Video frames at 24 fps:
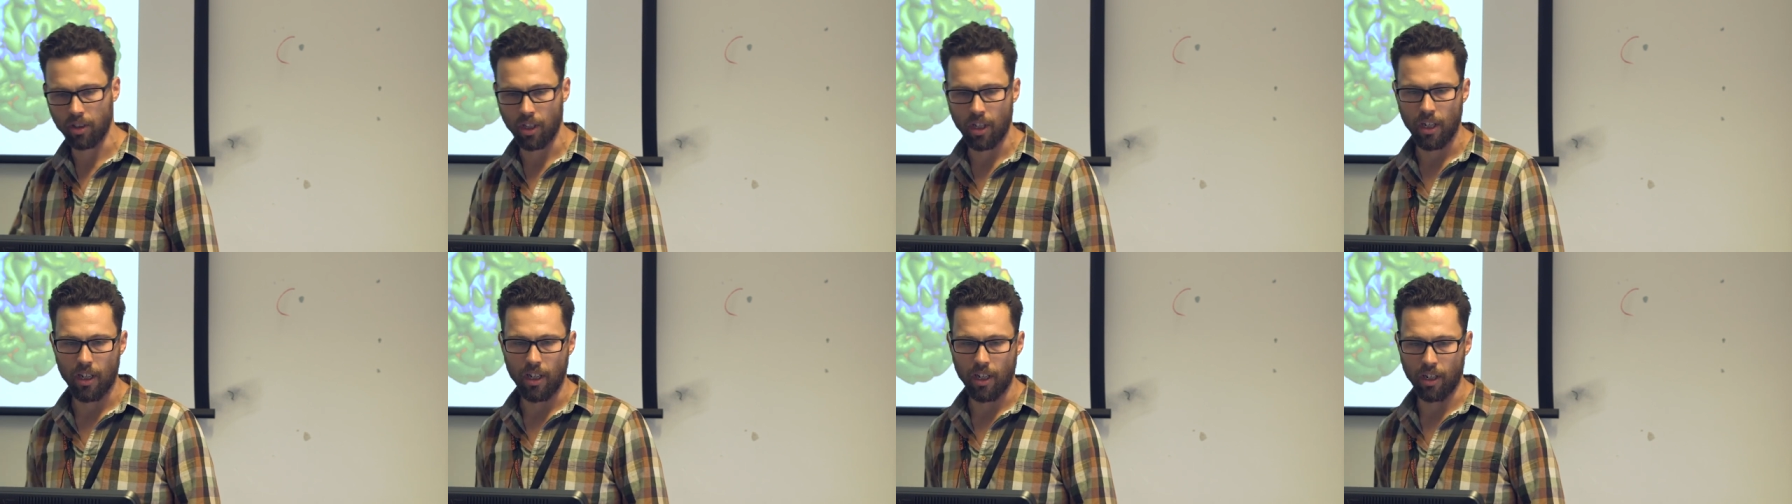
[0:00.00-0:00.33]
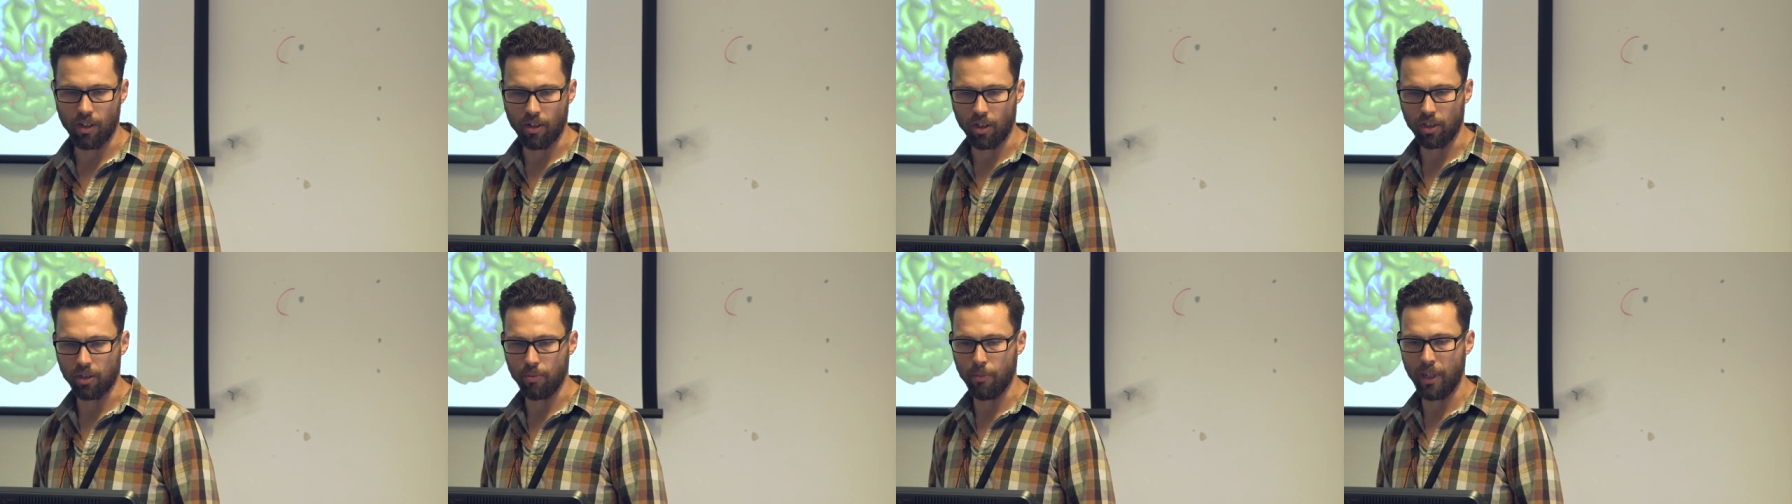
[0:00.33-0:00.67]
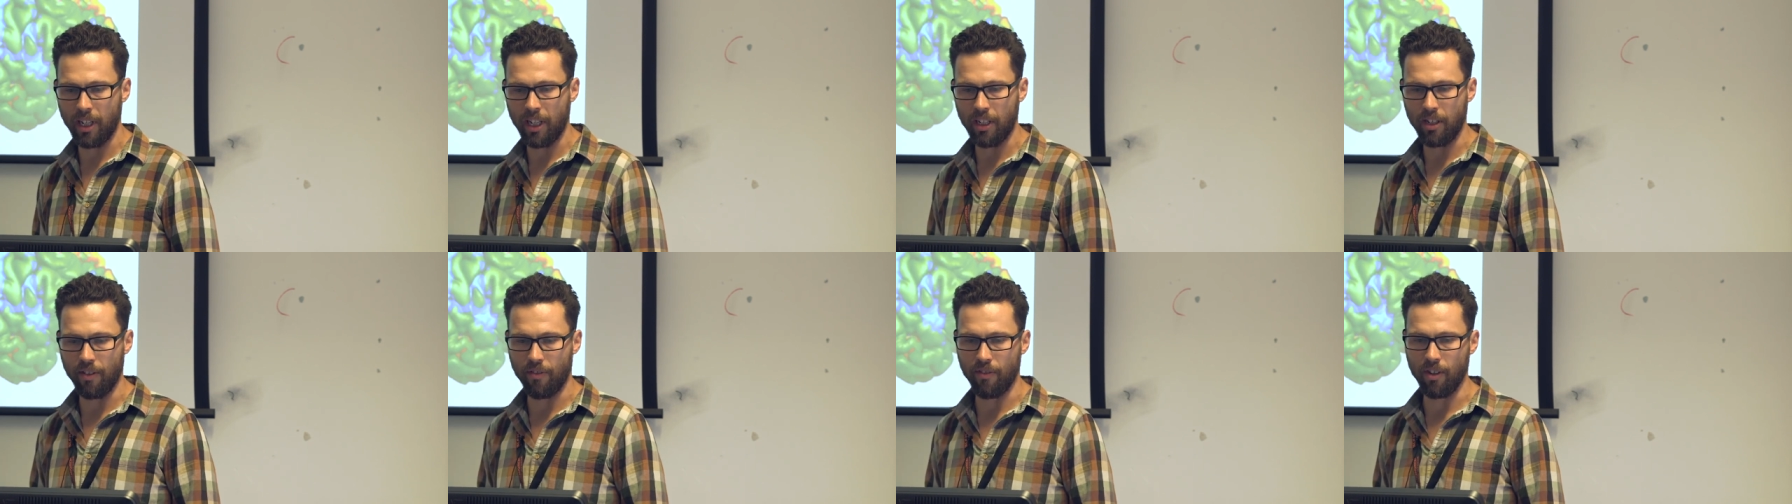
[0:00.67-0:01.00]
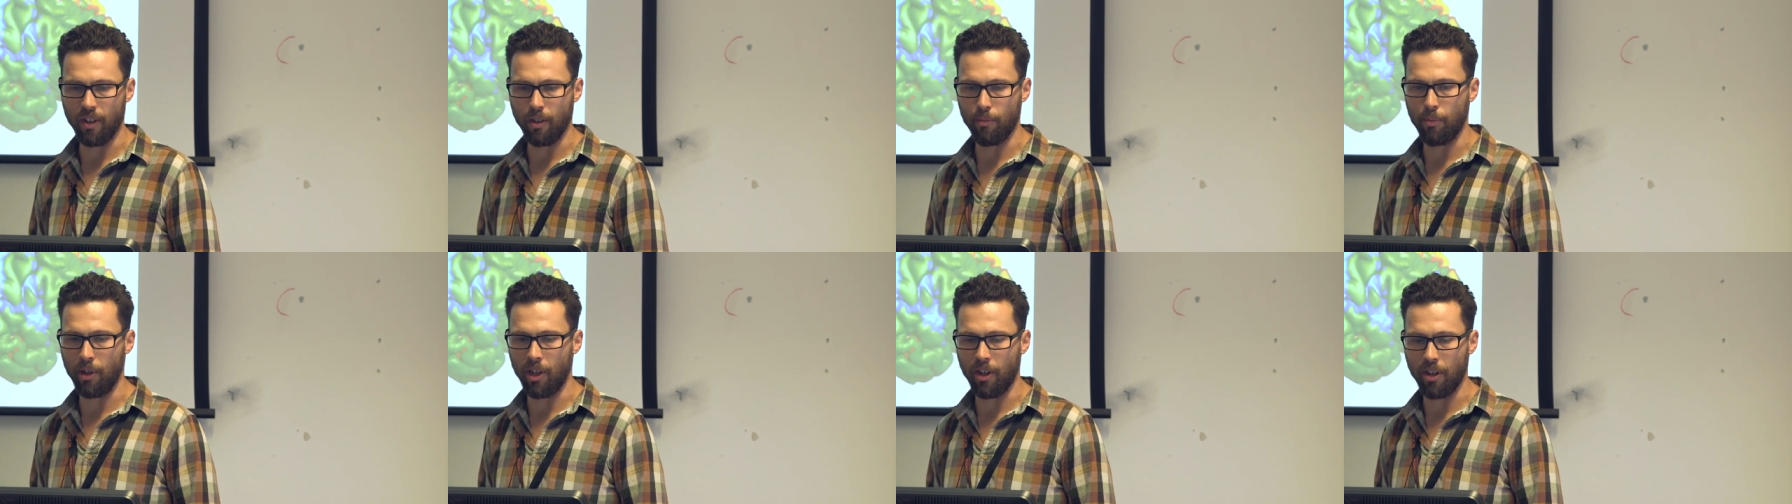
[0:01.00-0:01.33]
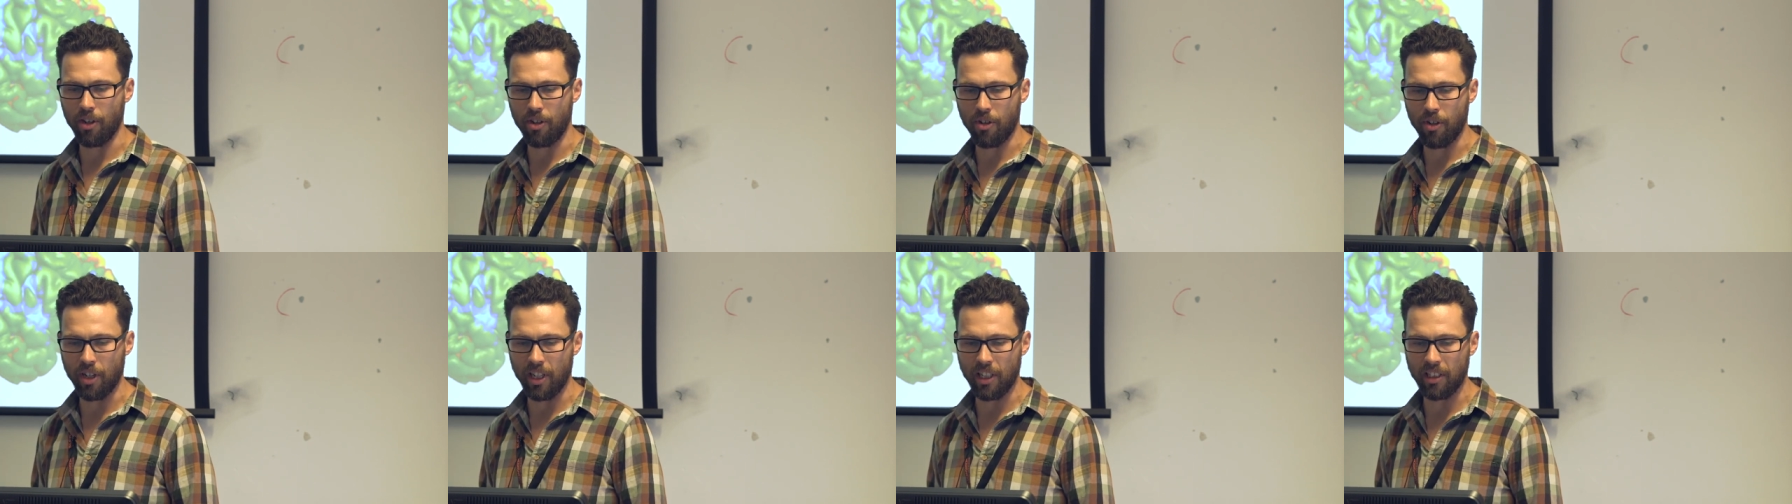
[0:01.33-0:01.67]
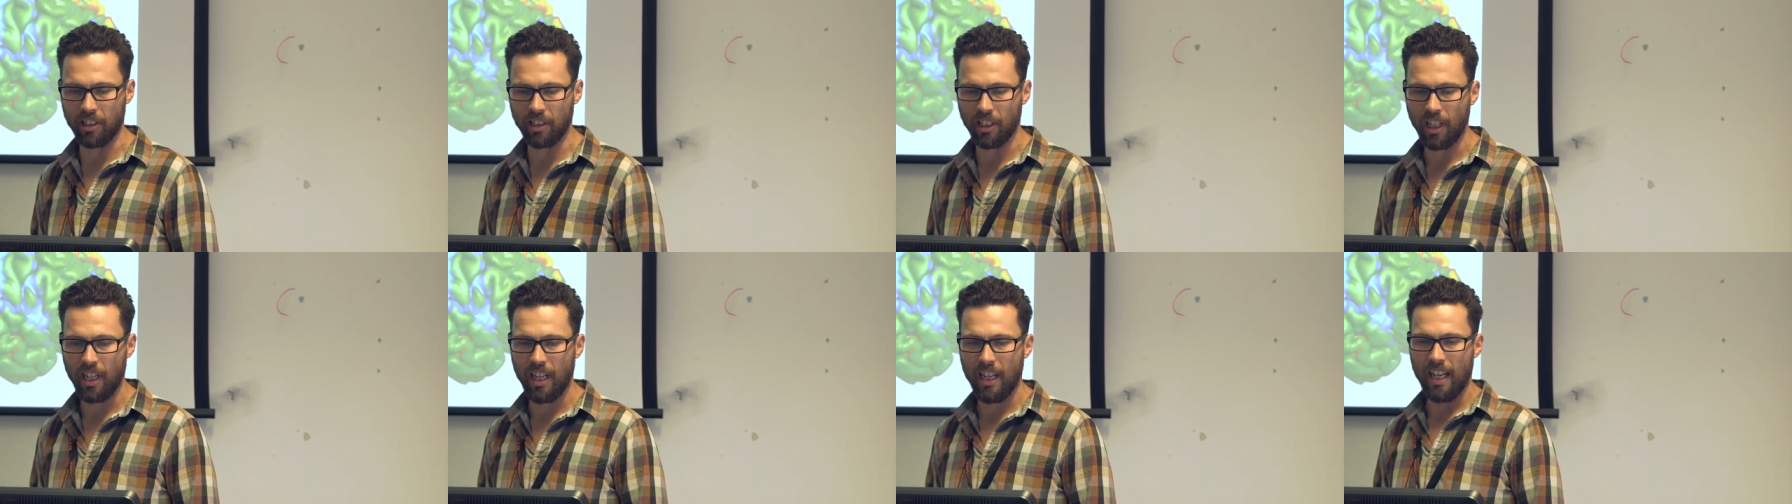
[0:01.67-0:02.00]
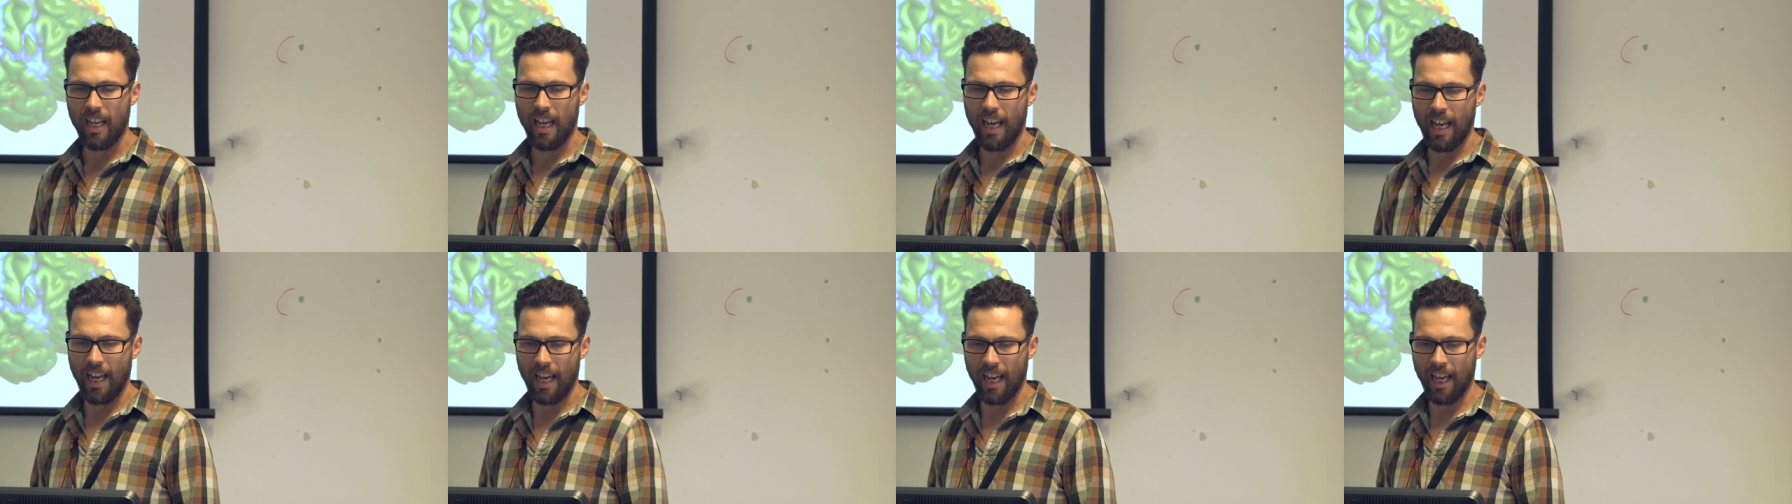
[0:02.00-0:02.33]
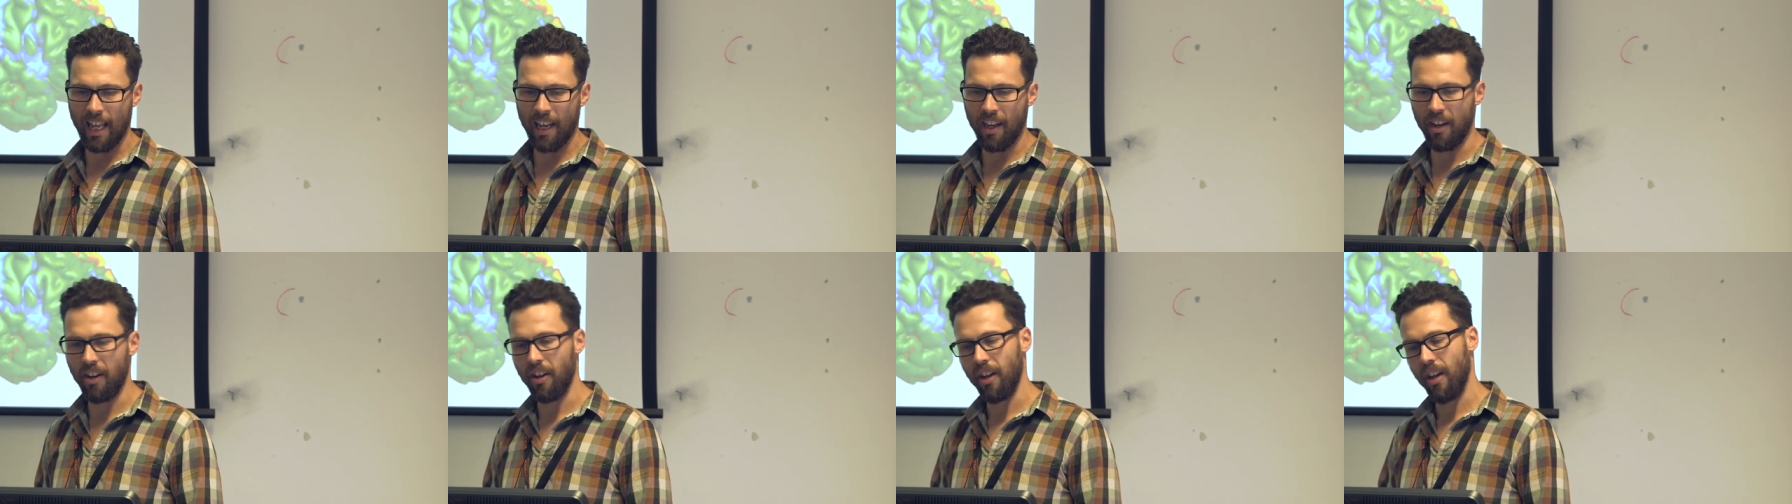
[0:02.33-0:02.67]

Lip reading: across many different laboratories, and